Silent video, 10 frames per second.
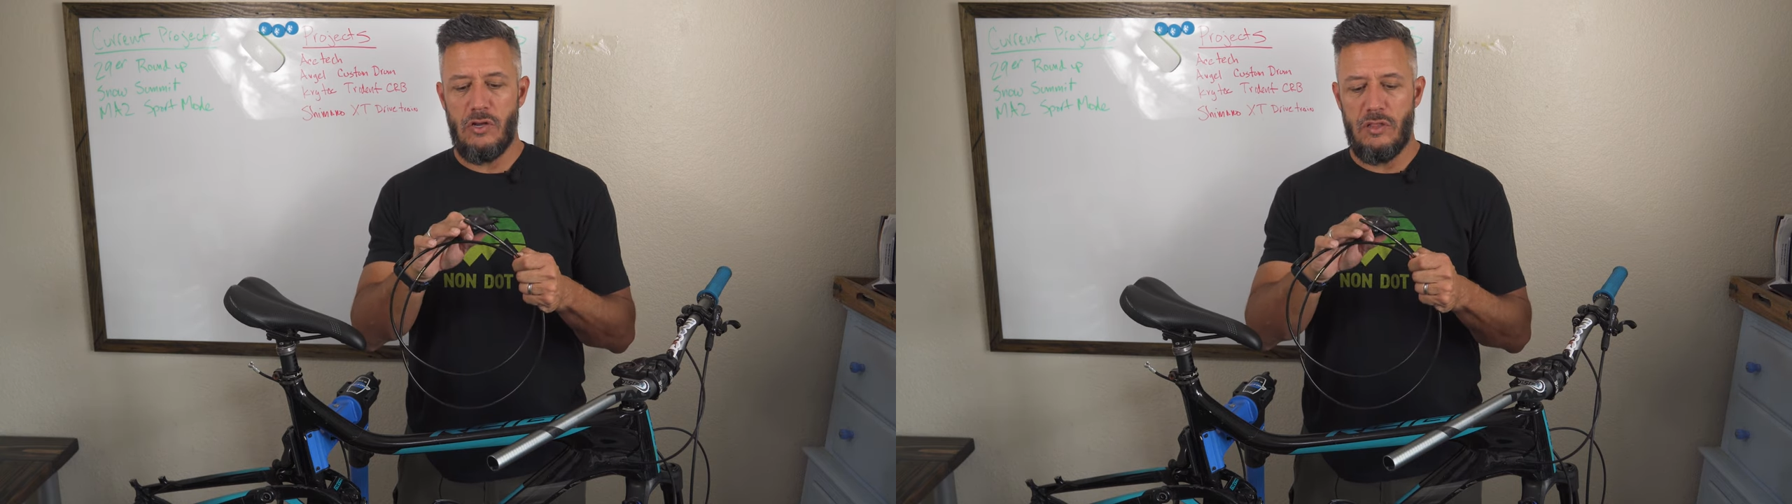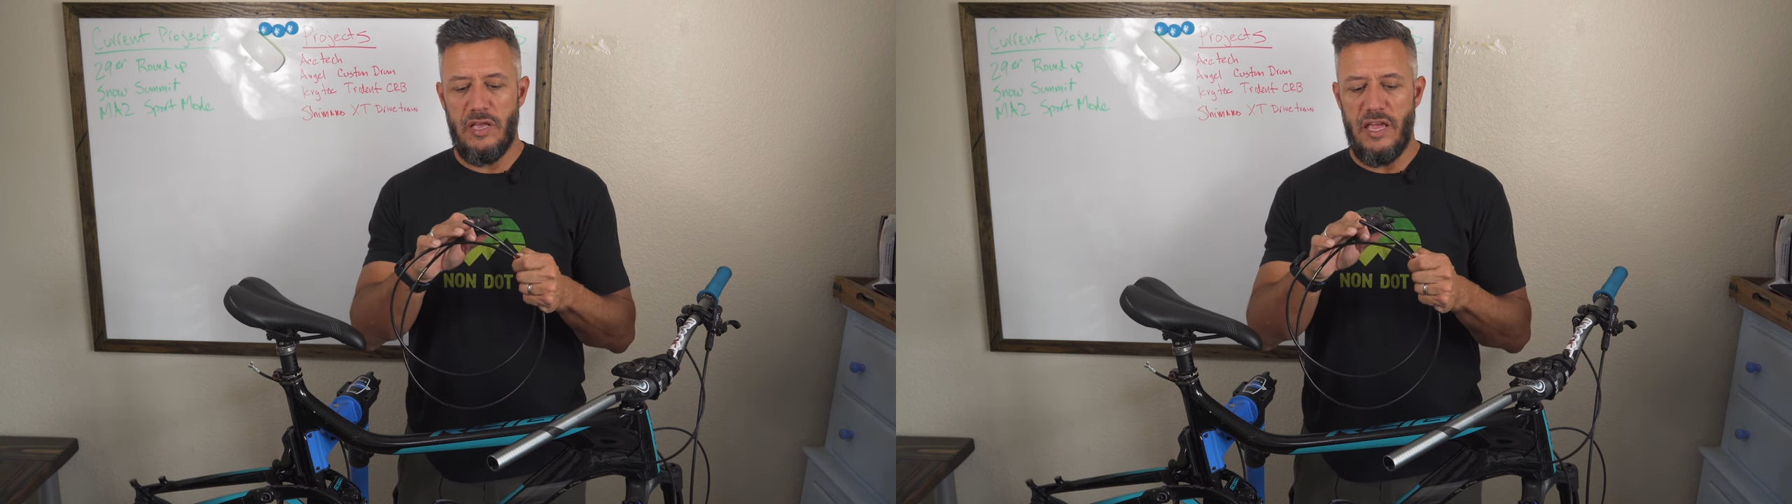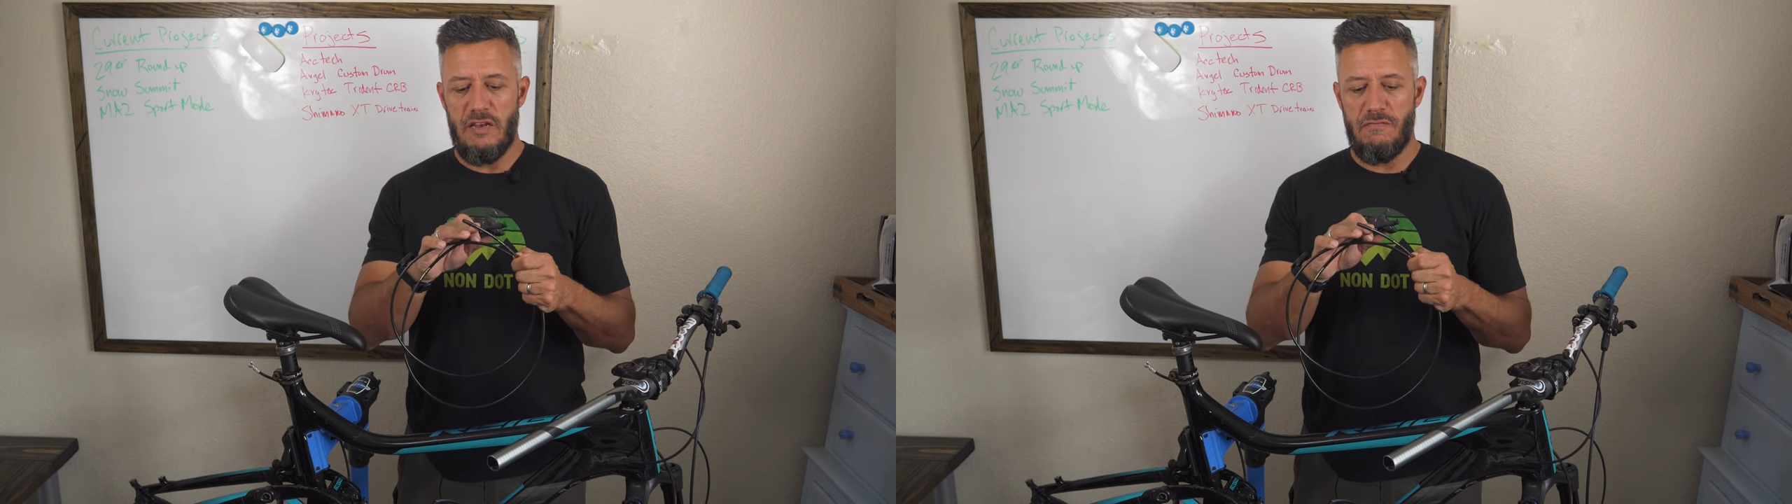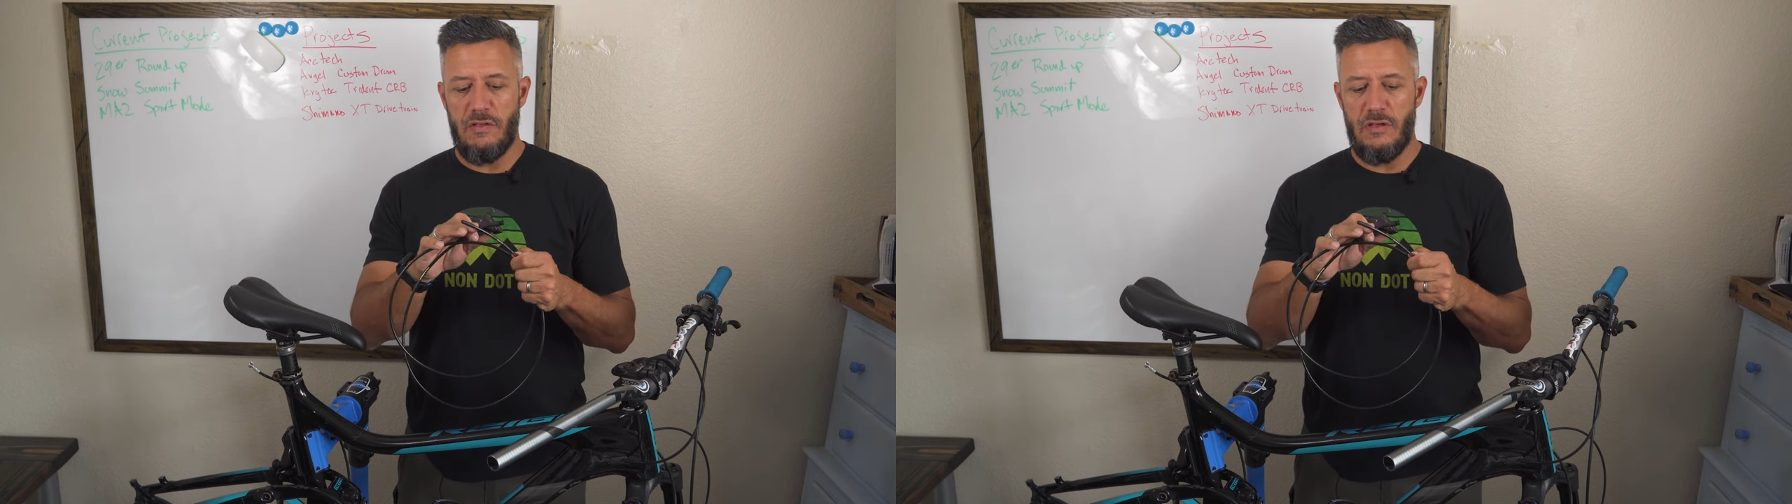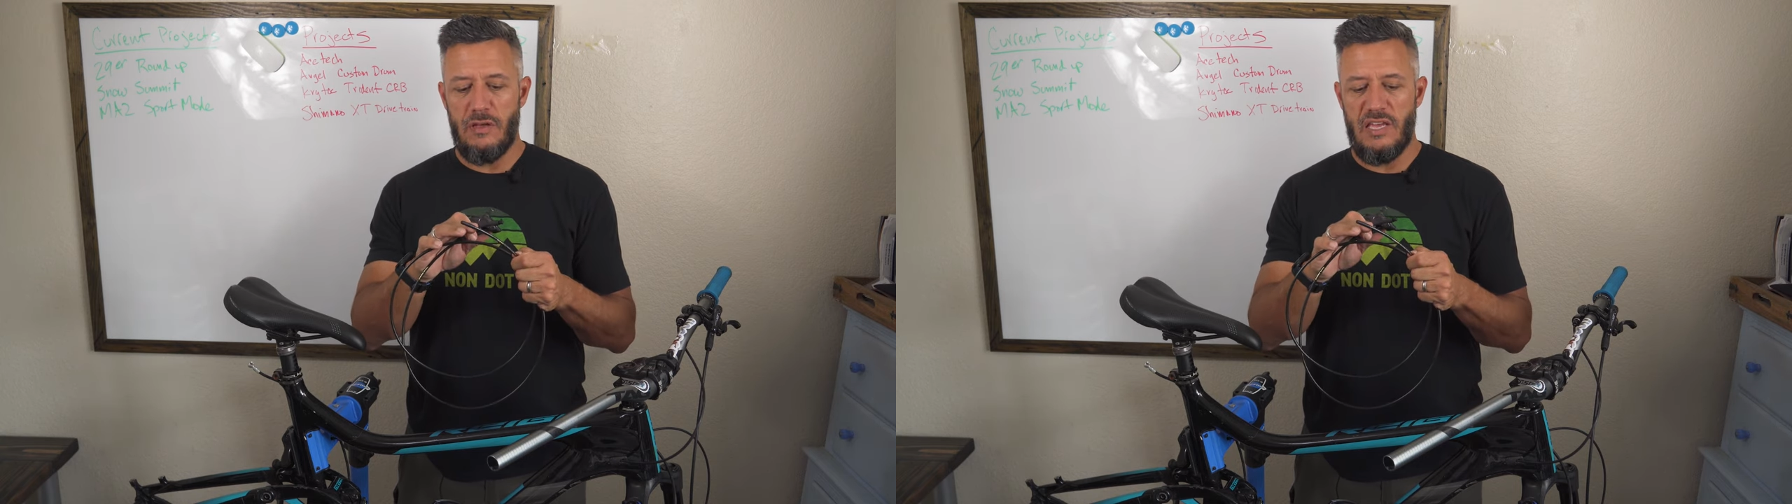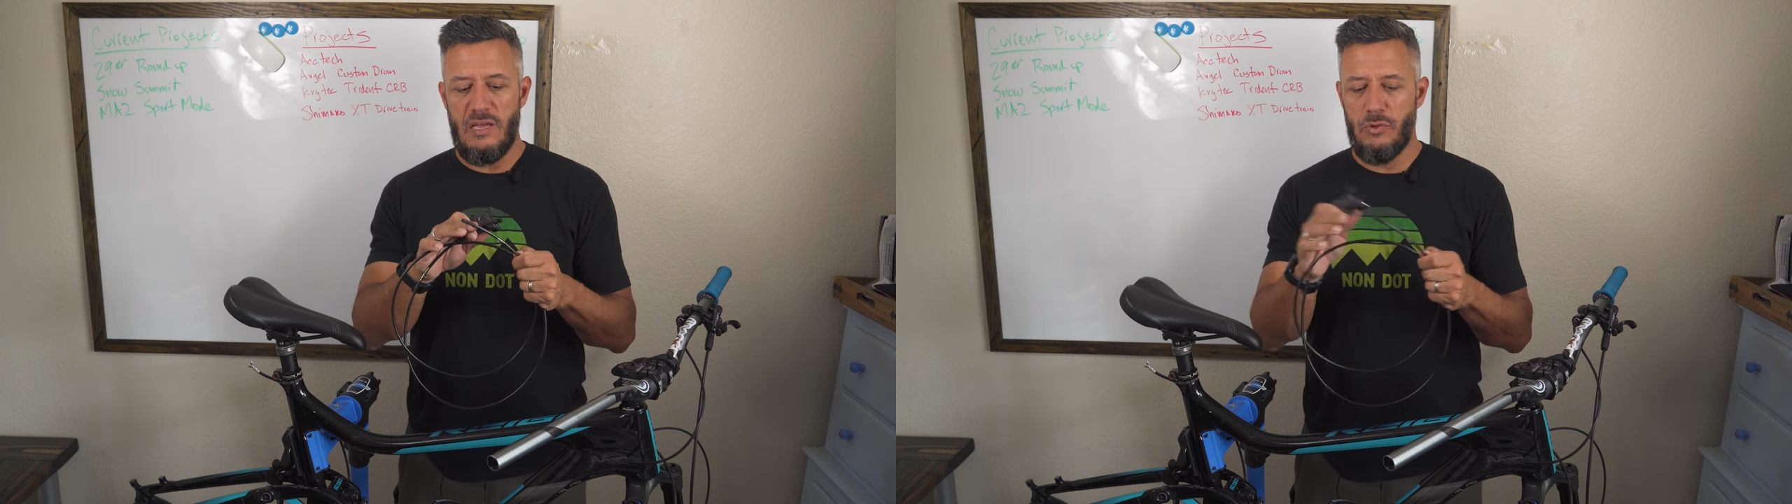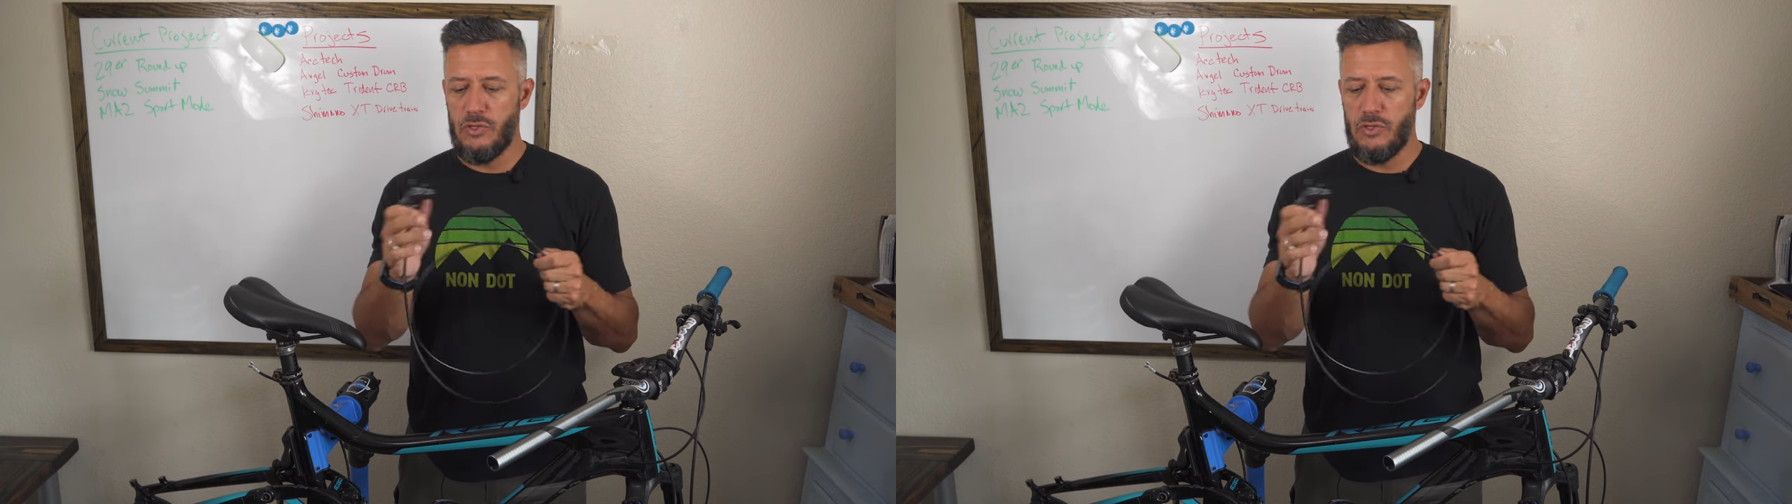on the end of the cable.